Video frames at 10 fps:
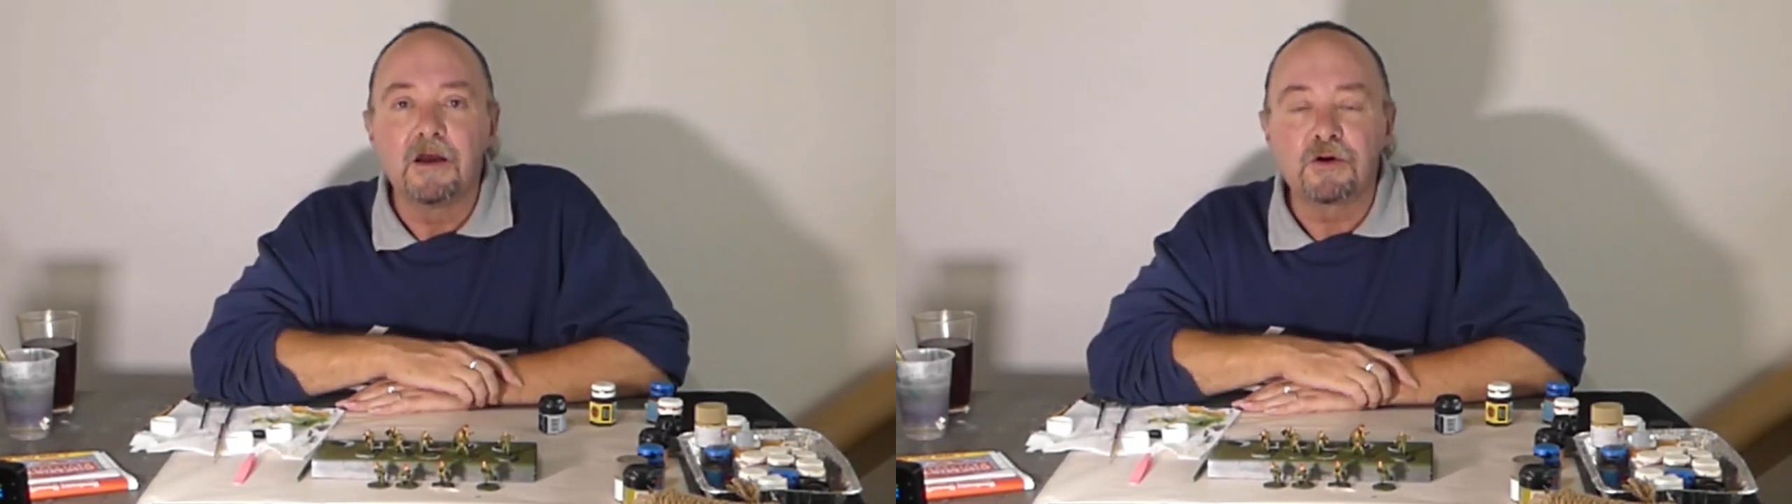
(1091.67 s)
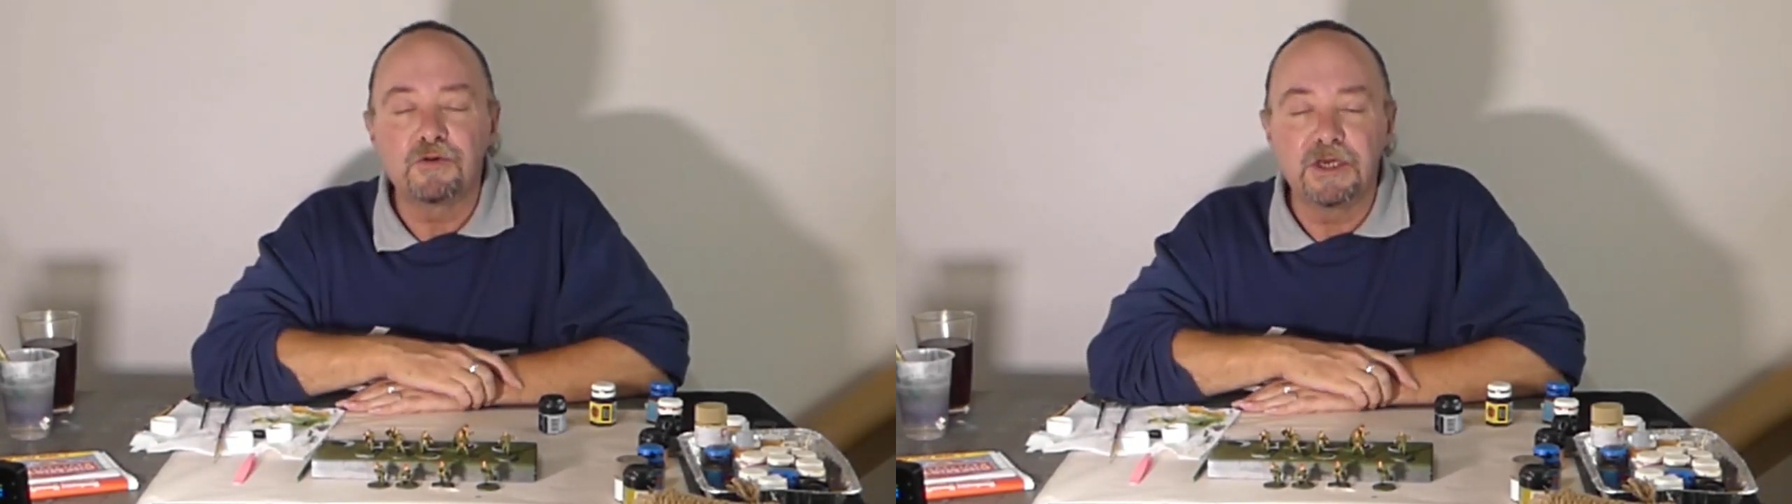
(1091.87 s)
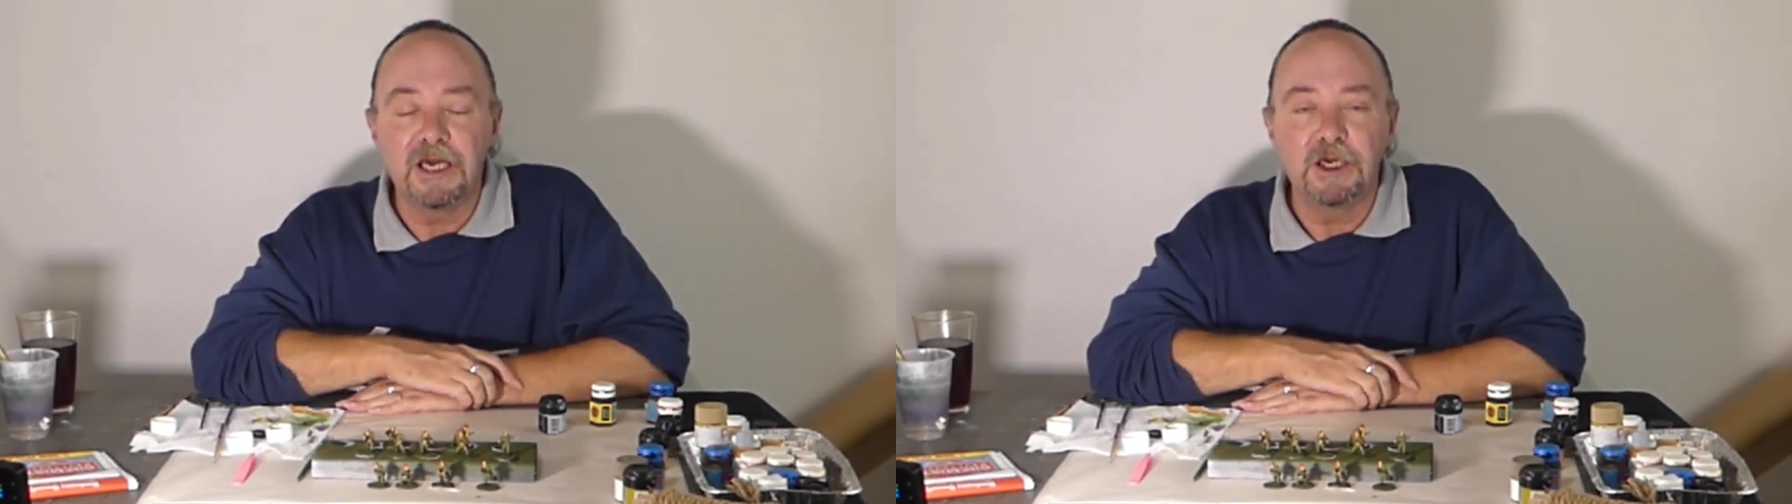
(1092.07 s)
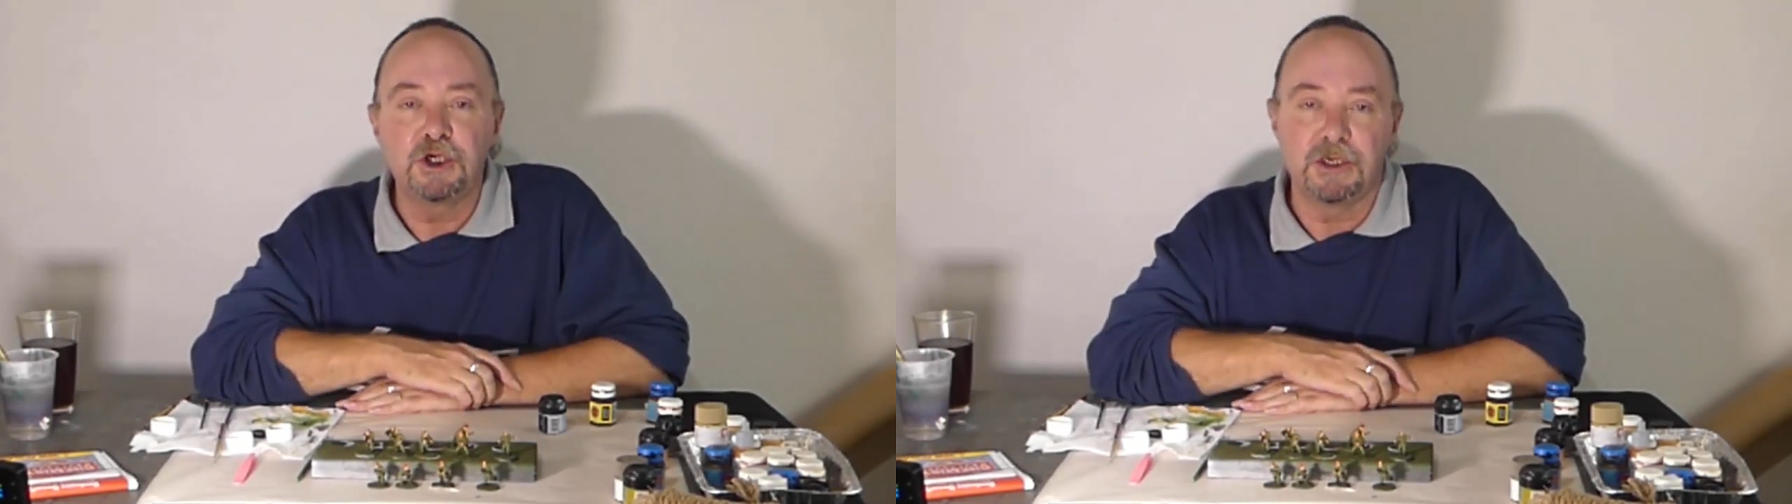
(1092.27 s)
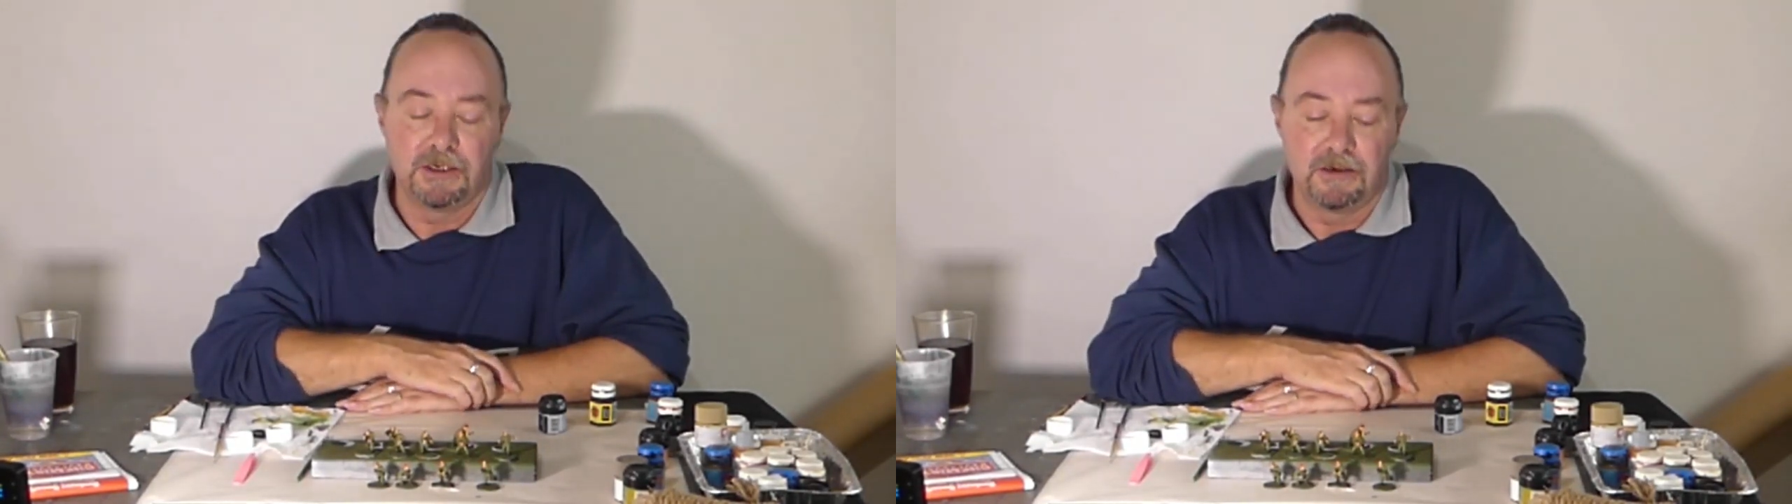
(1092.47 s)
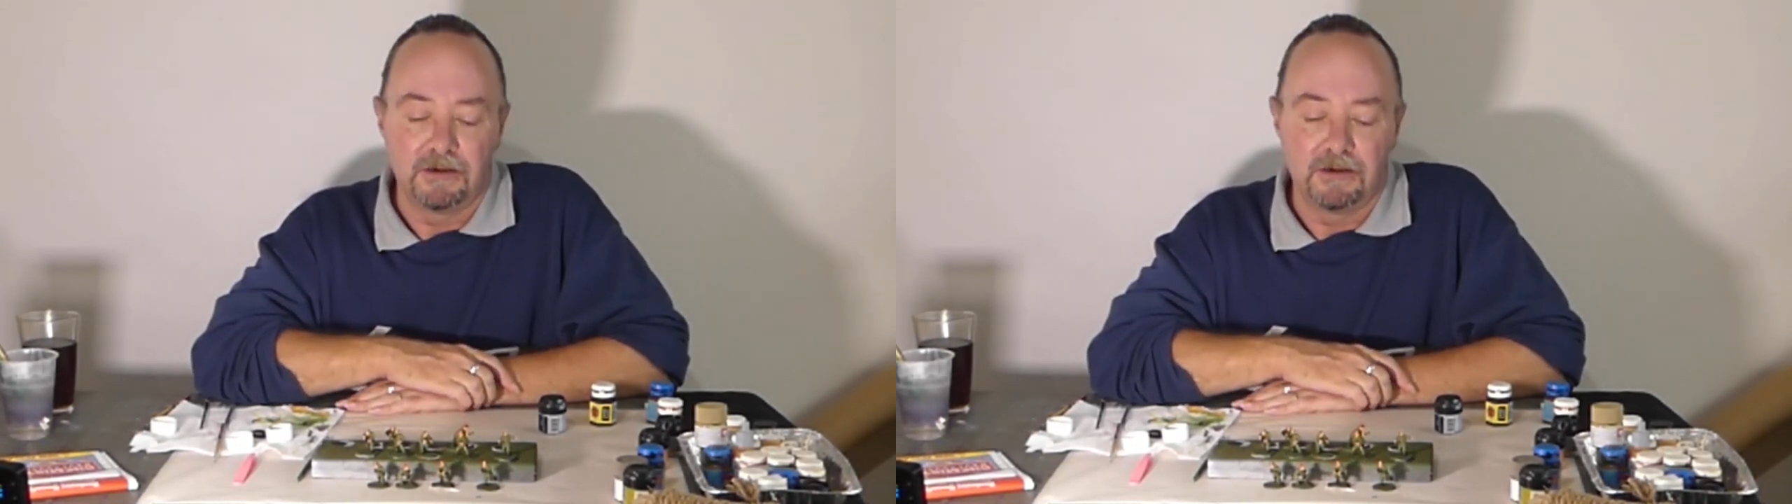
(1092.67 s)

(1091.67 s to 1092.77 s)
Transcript: creation